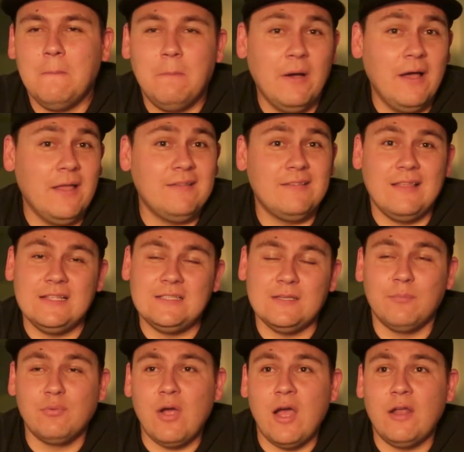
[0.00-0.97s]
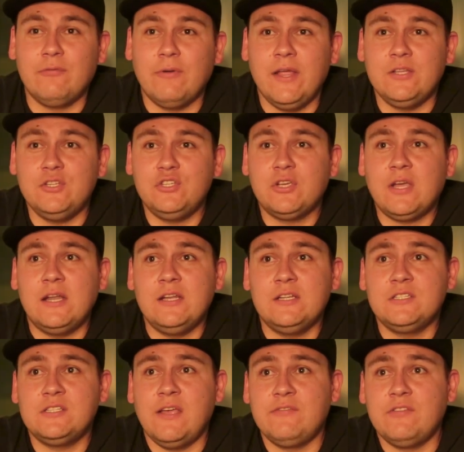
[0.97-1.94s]
But it's a broad range. You kind
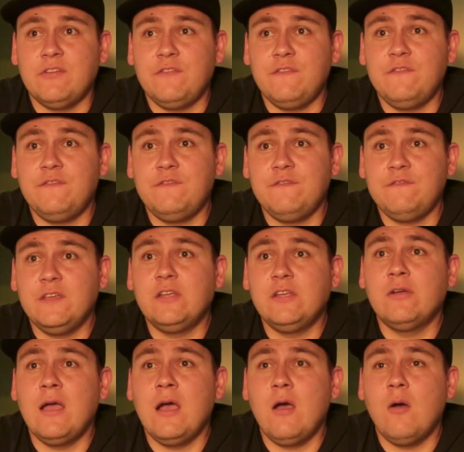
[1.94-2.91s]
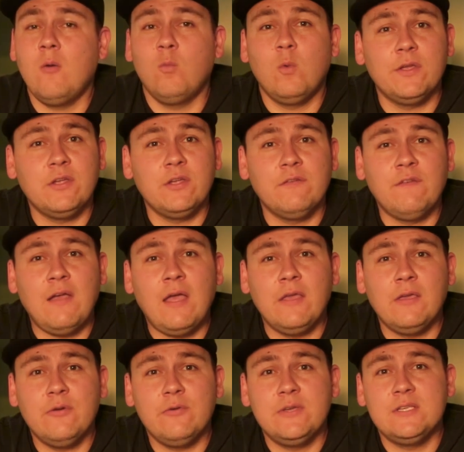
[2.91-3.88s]
of just have to figure out what your
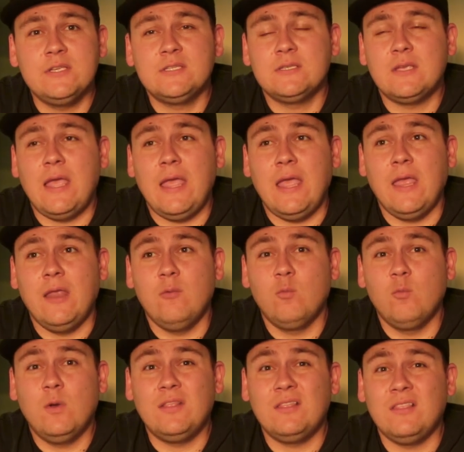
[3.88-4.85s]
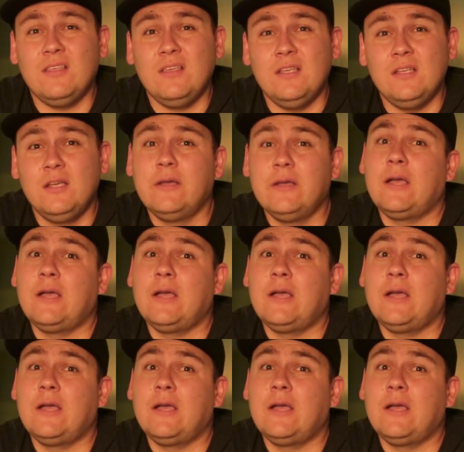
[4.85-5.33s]
value is and what the